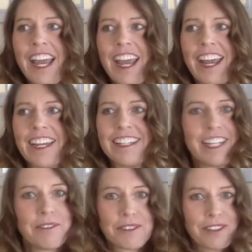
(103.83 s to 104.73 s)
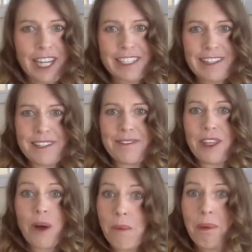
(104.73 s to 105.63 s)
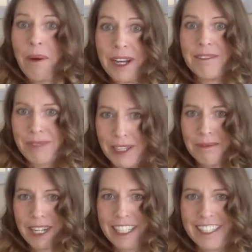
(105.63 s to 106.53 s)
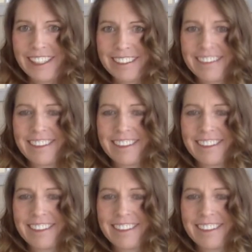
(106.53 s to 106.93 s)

And he was like telling me the whole point of mountain biking is